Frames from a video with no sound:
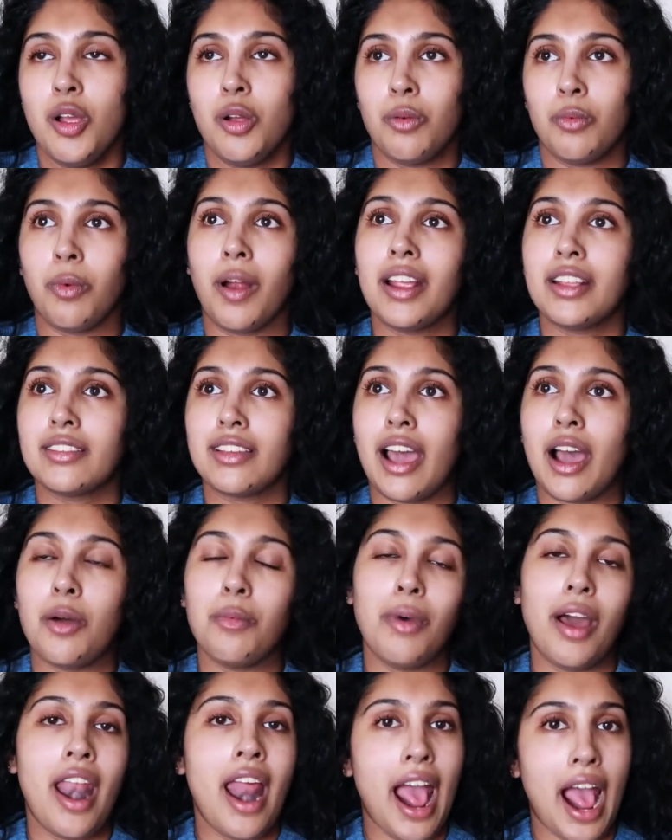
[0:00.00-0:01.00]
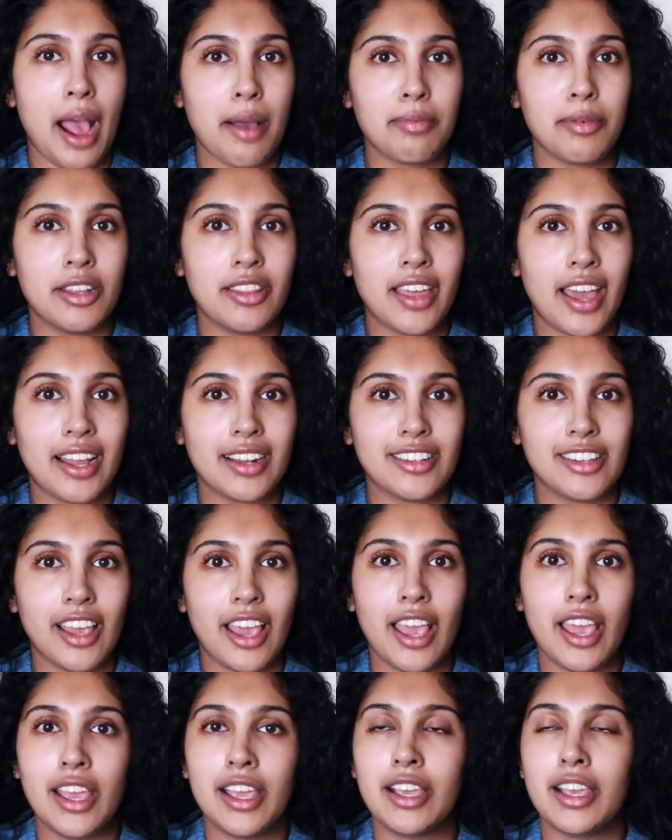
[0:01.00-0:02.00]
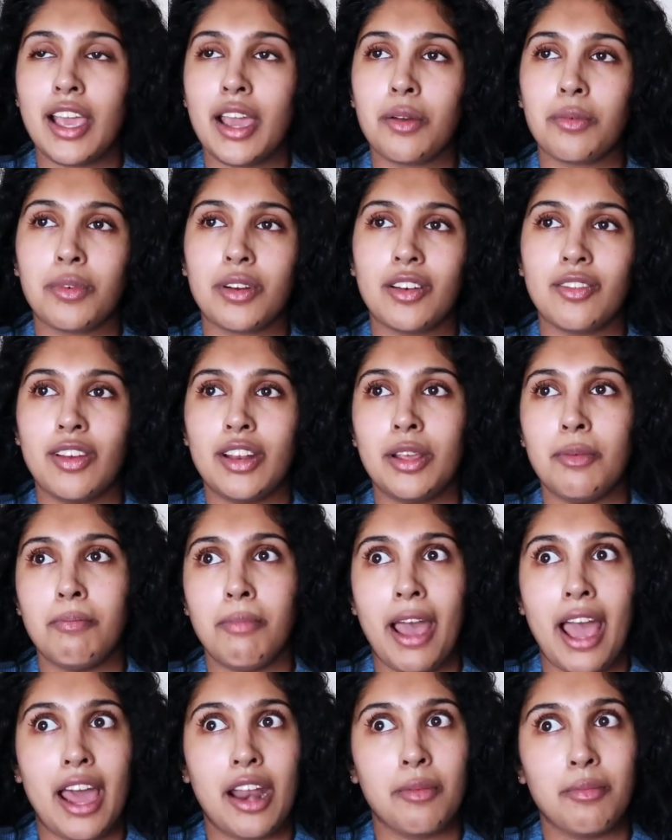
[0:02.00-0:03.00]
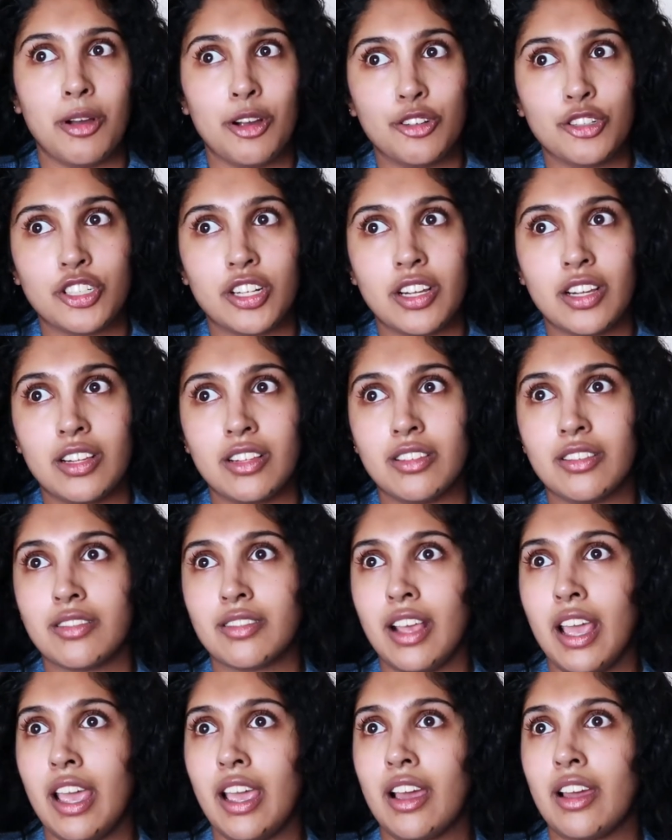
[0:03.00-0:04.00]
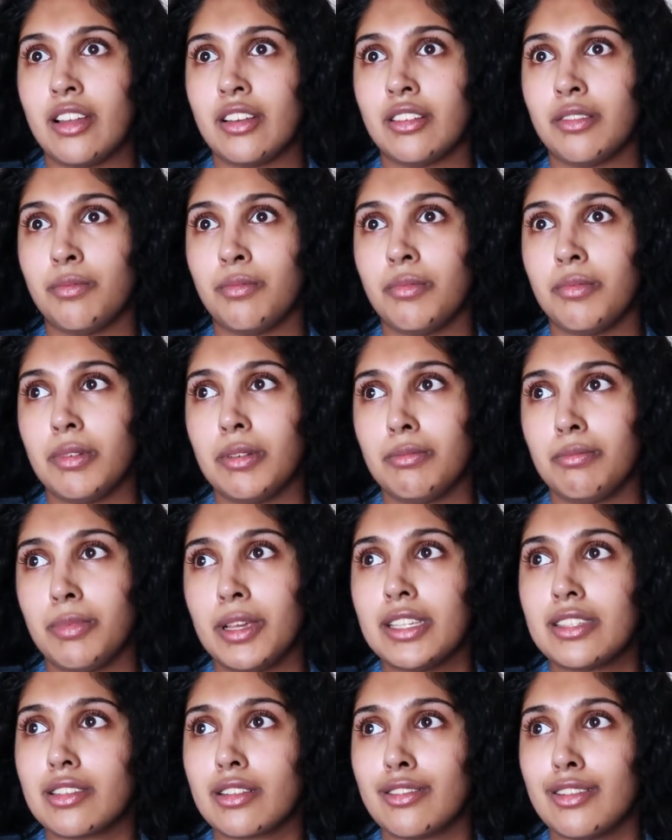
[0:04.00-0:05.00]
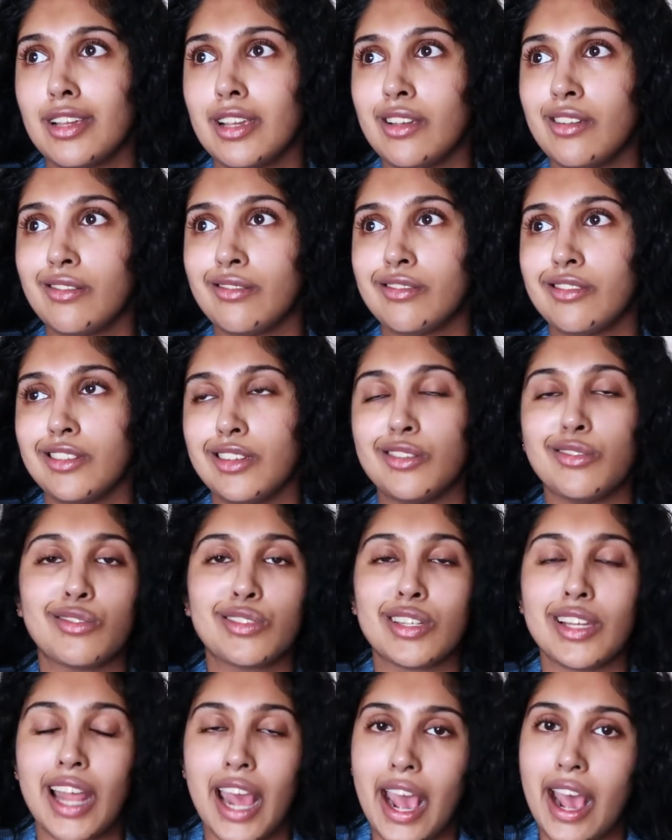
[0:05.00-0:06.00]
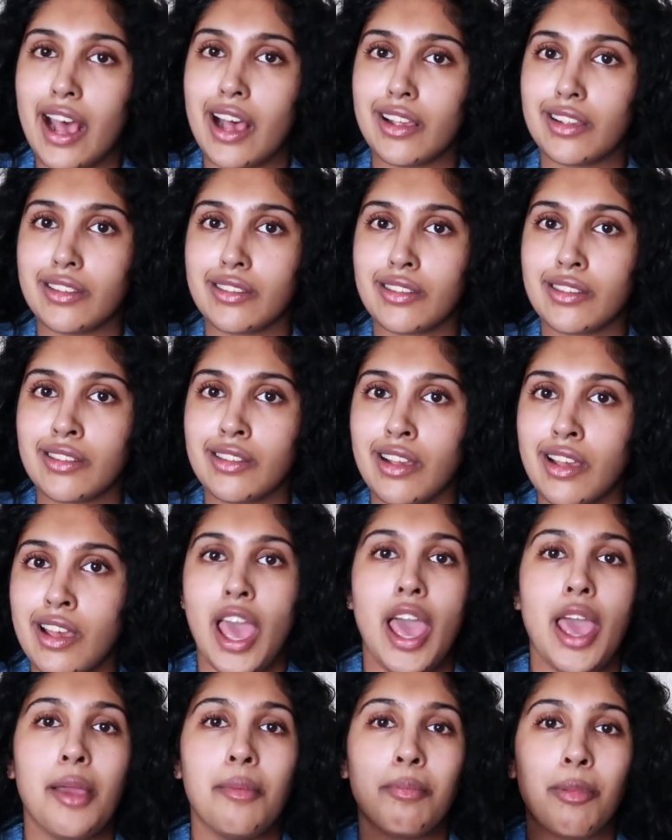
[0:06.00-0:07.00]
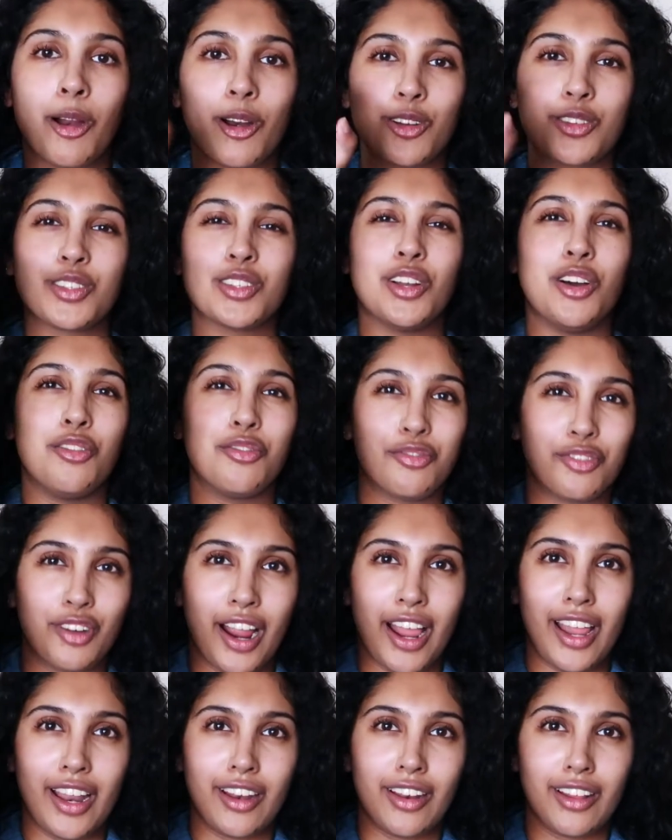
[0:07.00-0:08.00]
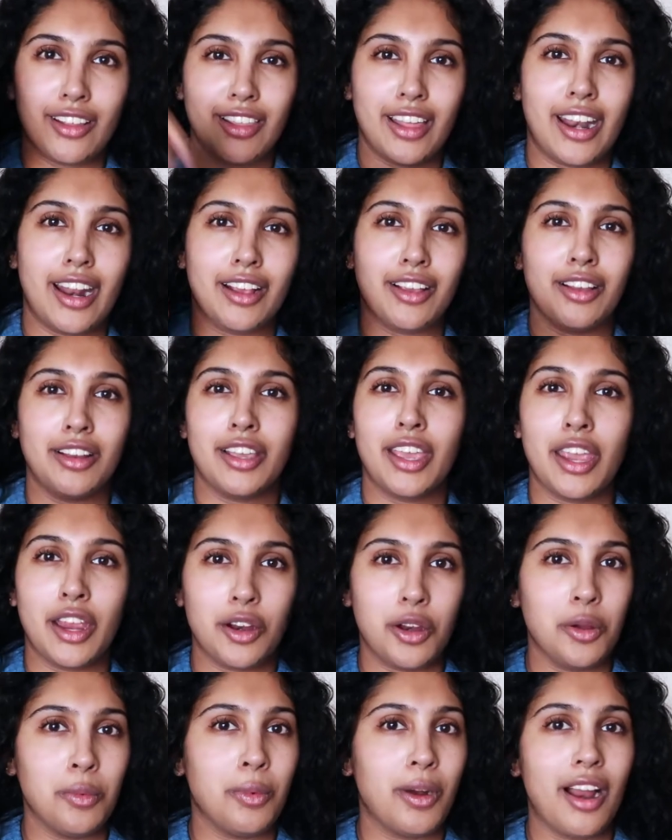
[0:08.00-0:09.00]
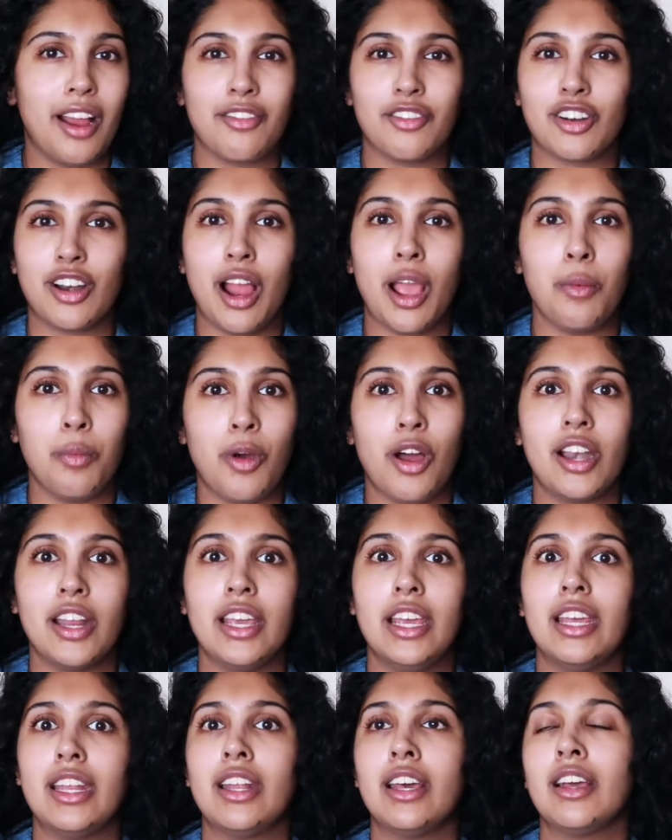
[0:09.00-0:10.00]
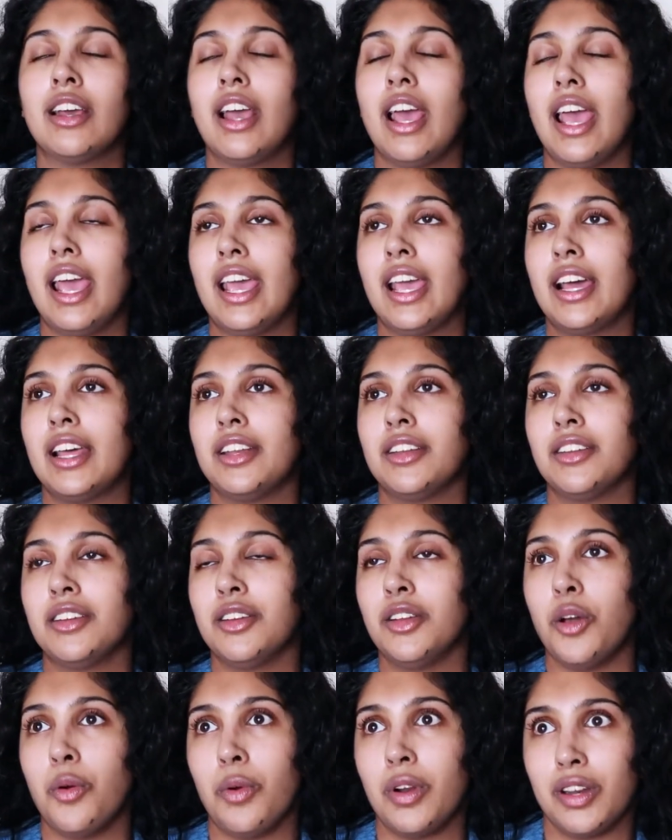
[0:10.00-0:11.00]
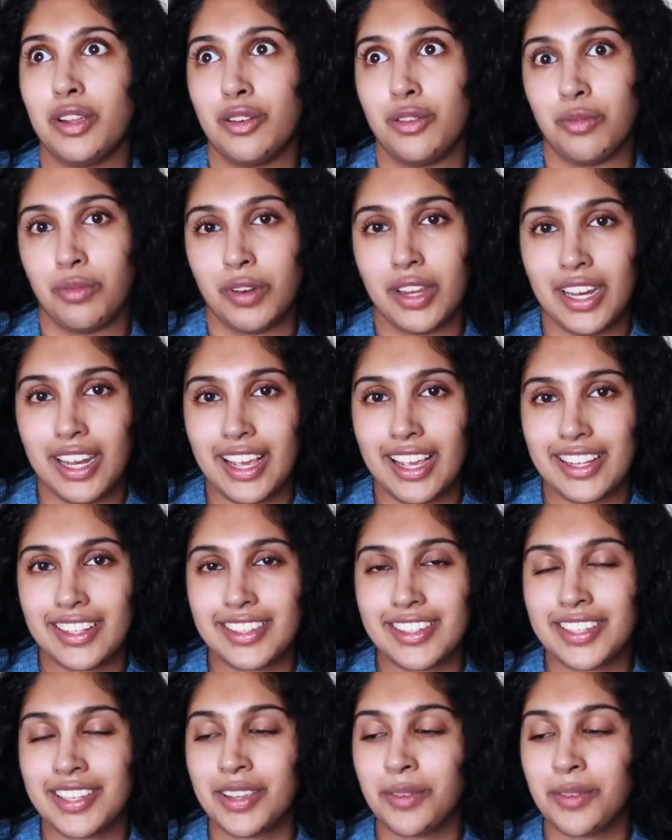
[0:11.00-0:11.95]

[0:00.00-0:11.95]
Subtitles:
write down what happened that day, get rid of any bad emotions, and basically use it as a personal friend that I could carry wherever I wanted and no one could read it.